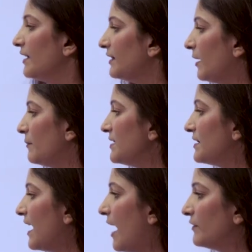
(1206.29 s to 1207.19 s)
That means
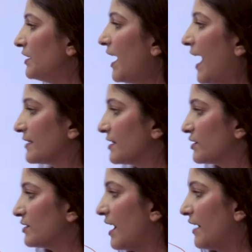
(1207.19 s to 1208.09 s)
they have the
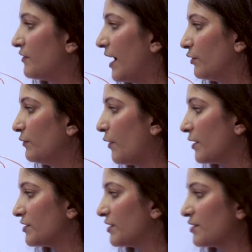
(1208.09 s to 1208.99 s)
access and right to
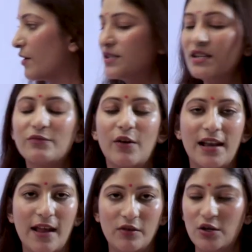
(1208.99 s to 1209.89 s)
forest resources for
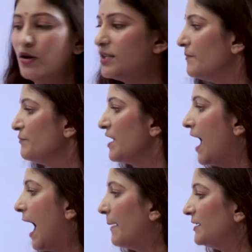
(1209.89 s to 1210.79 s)
livelihood,
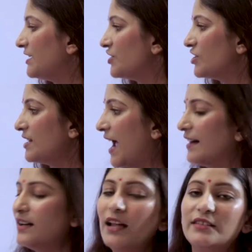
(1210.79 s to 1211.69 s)
habitation
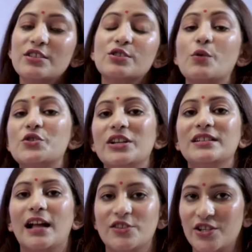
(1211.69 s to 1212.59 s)
and other social
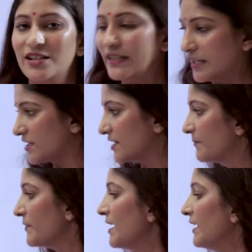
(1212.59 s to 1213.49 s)
cultural needs.
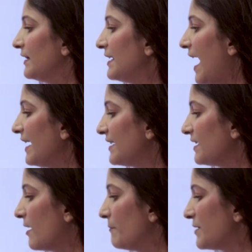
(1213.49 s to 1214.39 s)
The act
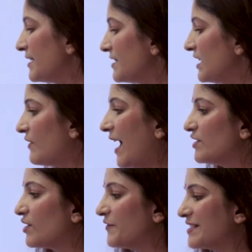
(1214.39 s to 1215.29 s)
encompasses the
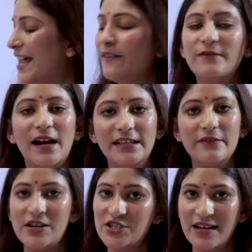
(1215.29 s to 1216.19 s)
rights of
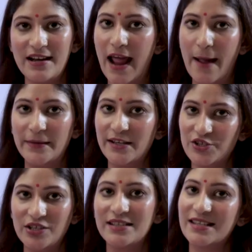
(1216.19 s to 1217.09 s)
self-cultivation and
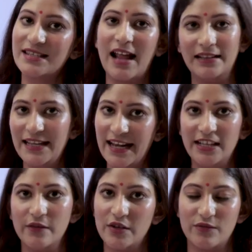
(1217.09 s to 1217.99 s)
habitation. This is at the
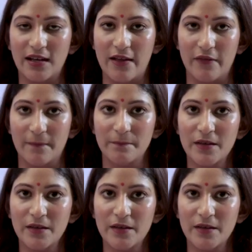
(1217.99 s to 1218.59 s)
individual level.